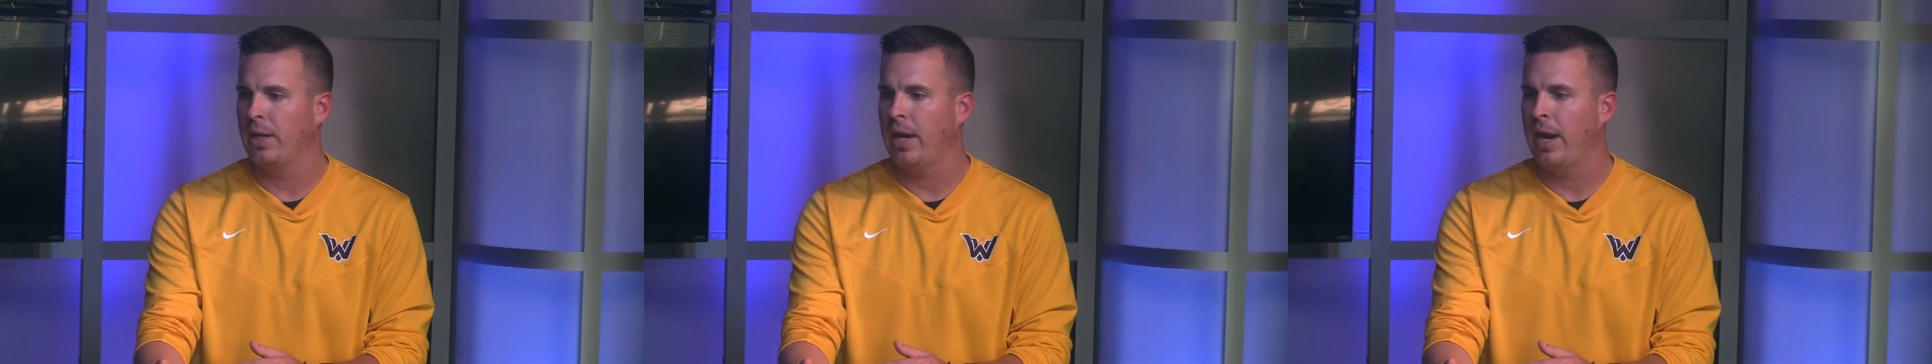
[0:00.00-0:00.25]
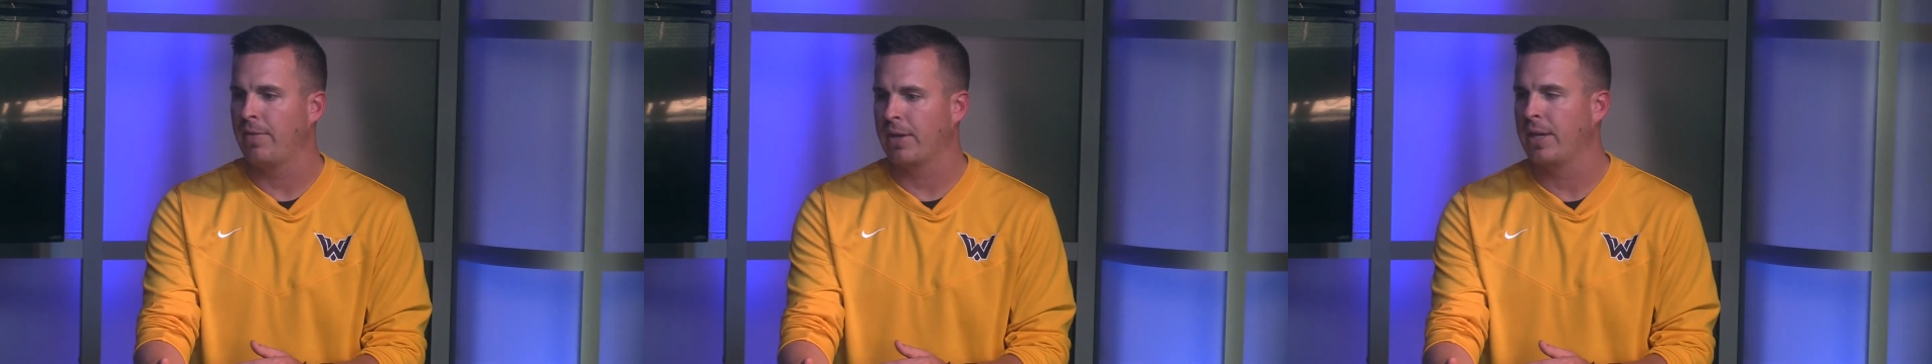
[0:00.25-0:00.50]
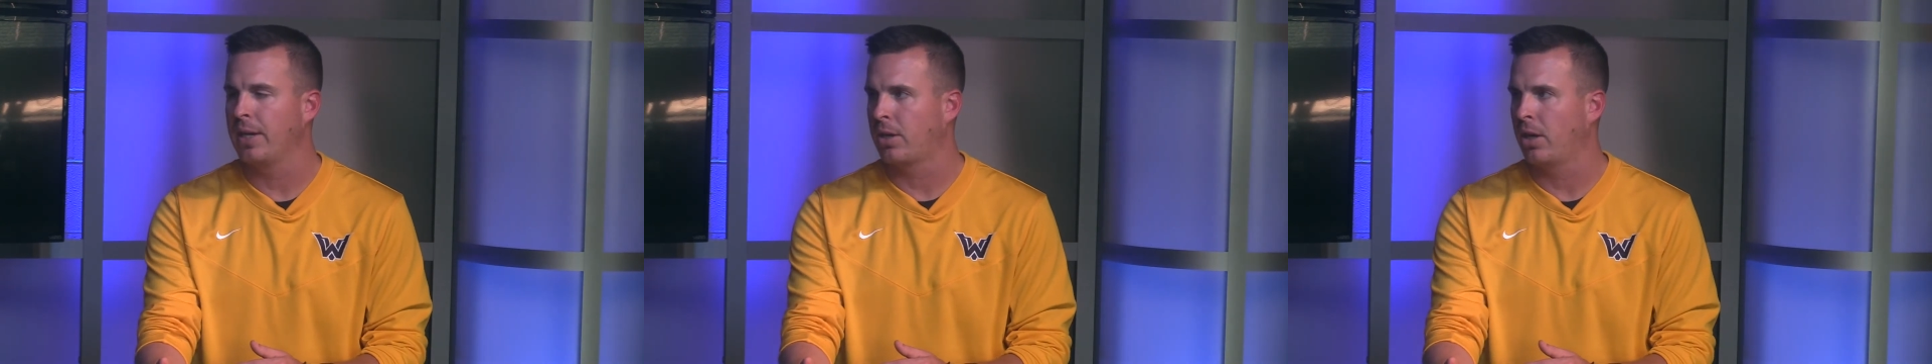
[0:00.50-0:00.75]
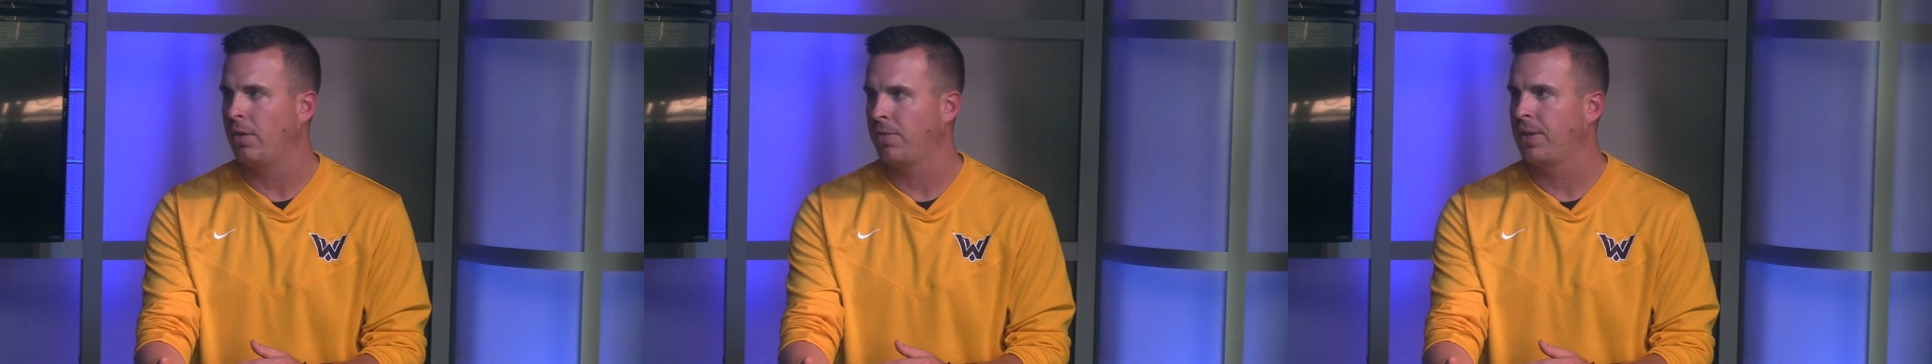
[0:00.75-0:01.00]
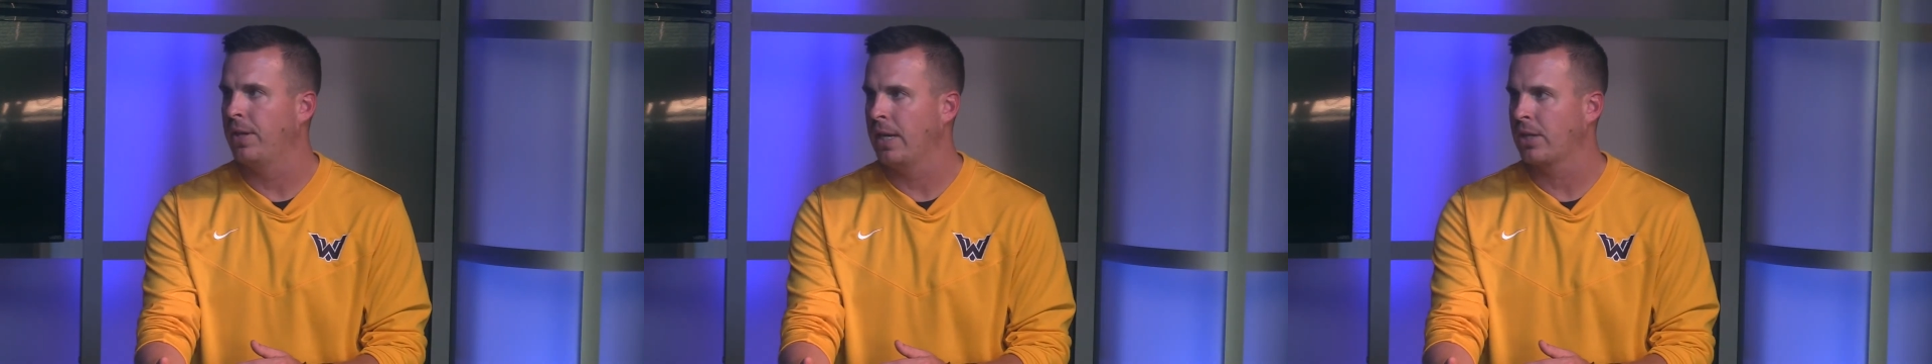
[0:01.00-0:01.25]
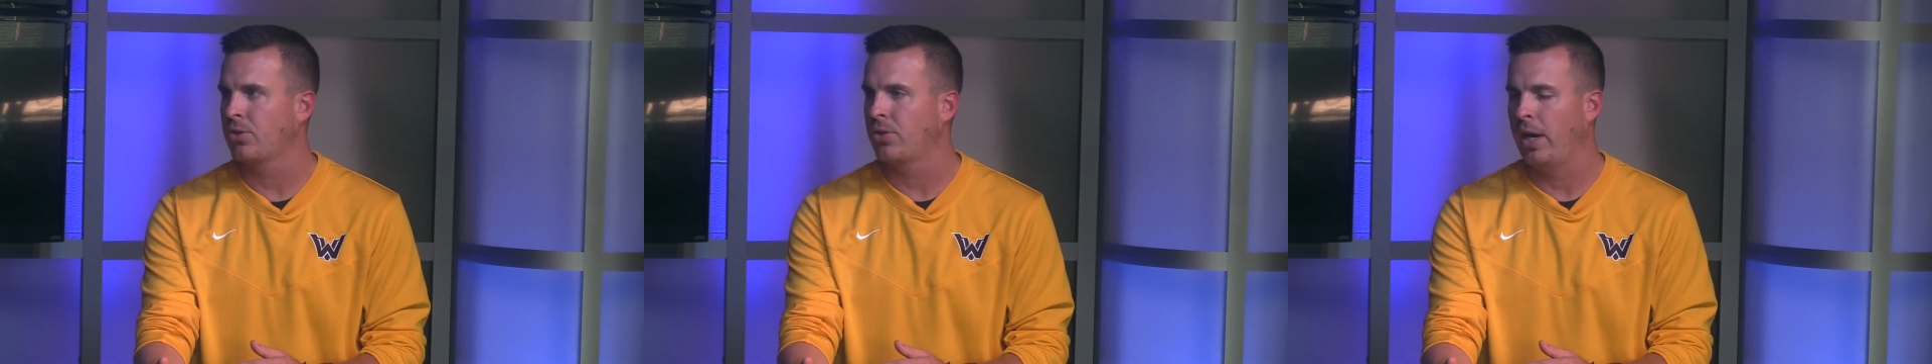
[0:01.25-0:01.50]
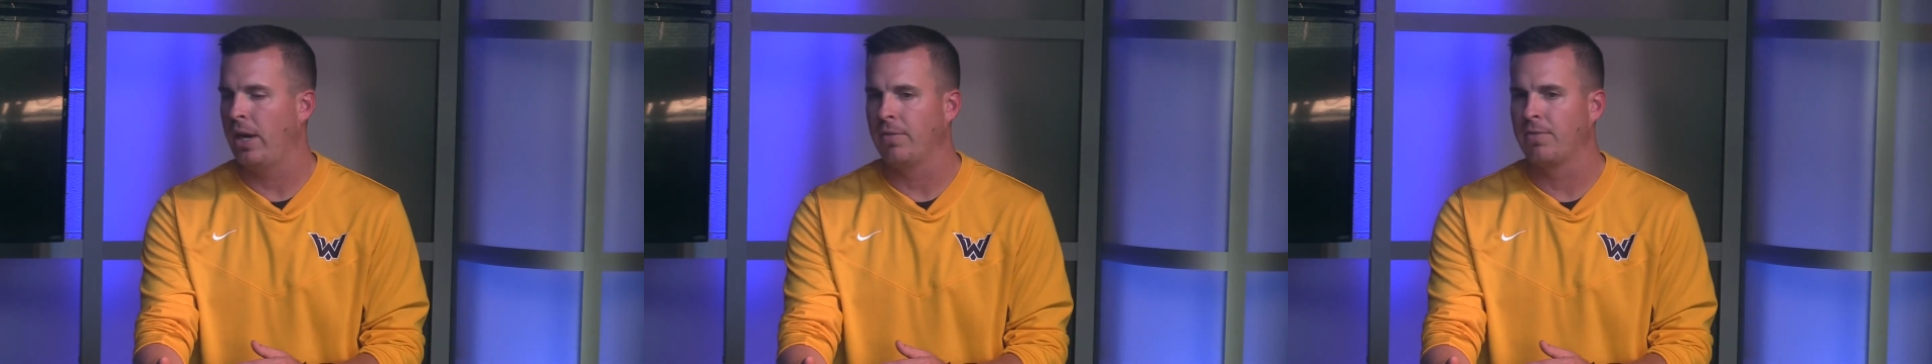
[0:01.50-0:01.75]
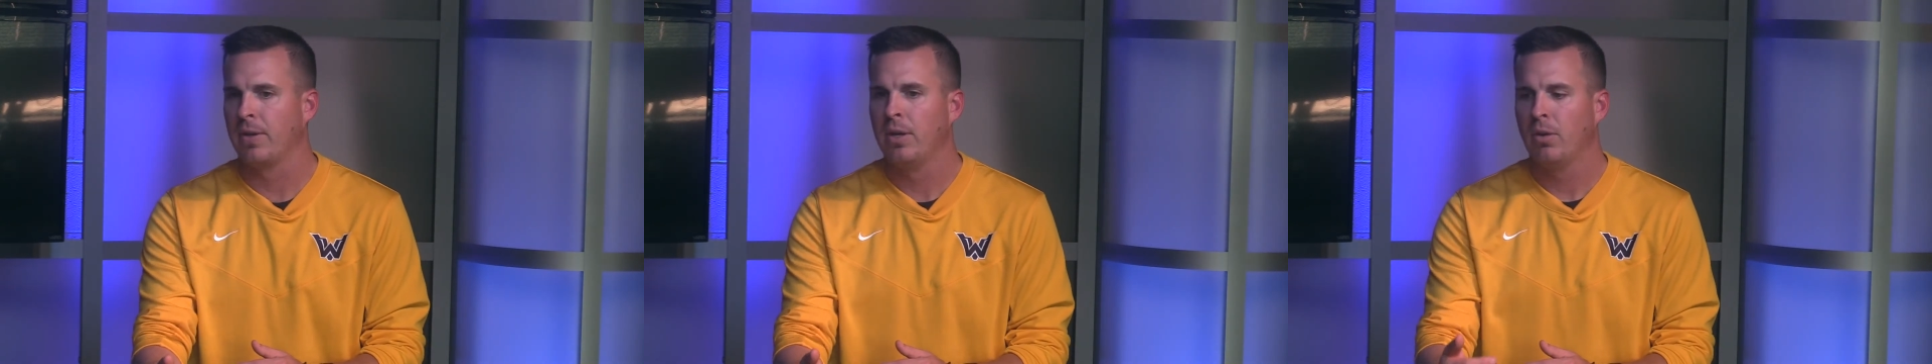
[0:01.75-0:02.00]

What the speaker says: have a kickoff the next drive.